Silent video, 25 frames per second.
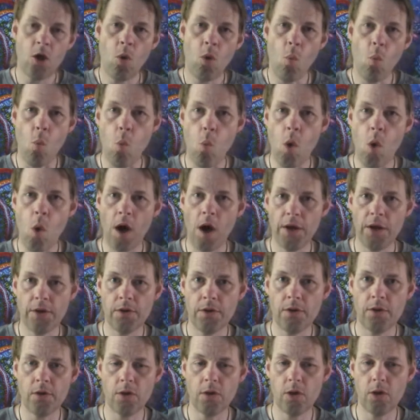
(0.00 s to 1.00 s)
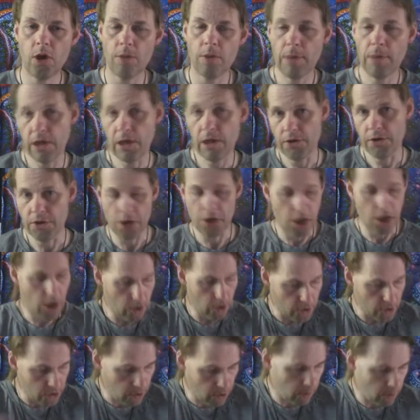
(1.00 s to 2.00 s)
one Commander
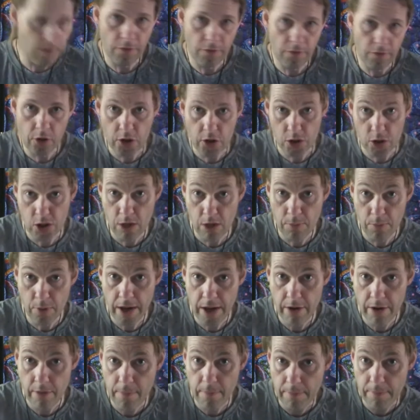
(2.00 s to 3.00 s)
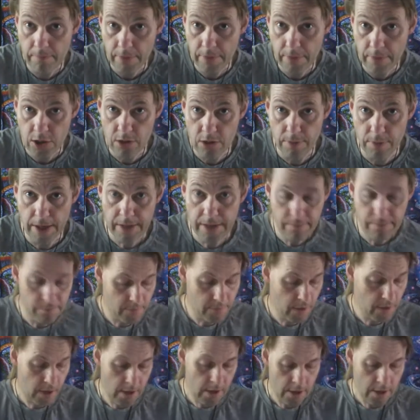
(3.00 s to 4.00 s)
card. So I've got an example here next to me.
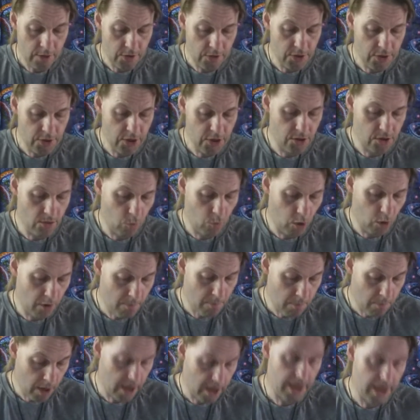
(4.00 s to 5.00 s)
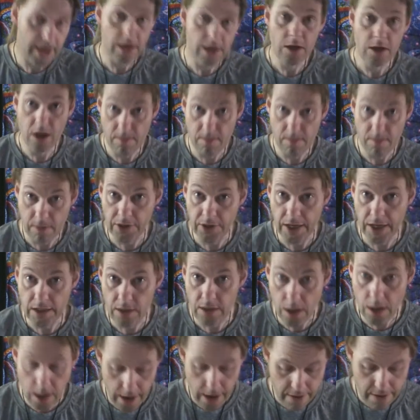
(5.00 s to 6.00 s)
This is one of my Commander decks
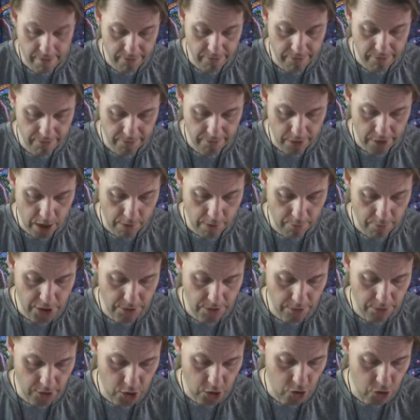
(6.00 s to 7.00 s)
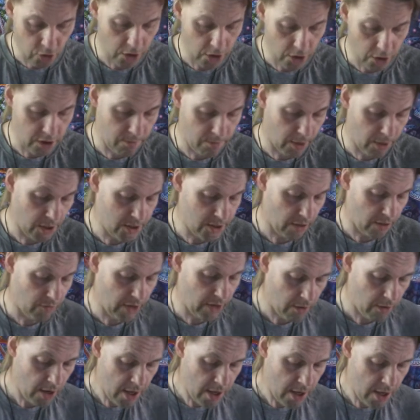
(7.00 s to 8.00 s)
that I've constructed myself.
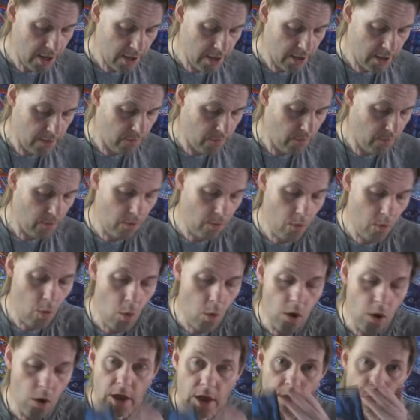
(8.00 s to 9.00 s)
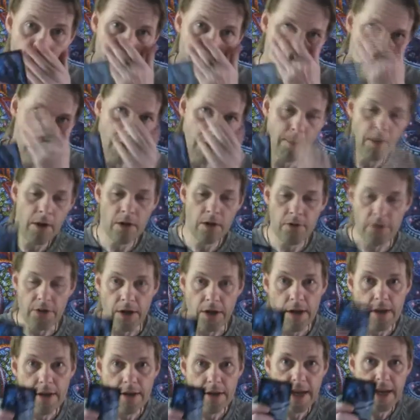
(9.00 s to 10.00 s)
Now, your
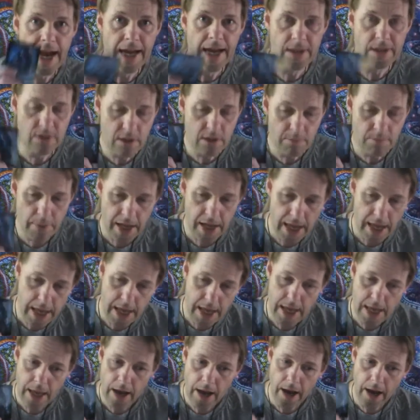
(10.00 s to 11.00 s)
Commander, it has to be